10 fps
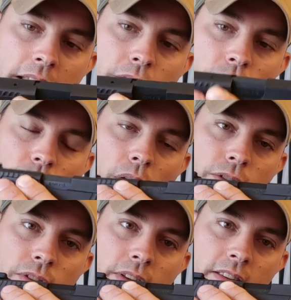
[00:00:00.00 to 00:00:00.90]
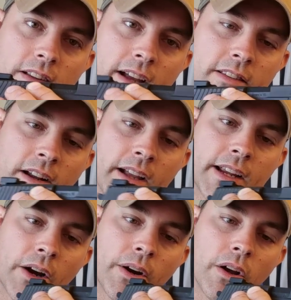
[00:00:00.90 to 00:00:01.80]
Those are also the sights that I
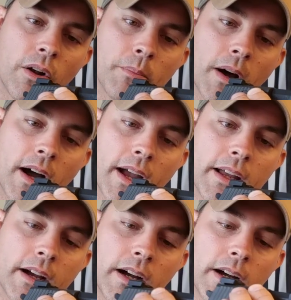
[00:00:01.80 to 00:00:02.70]
carry on my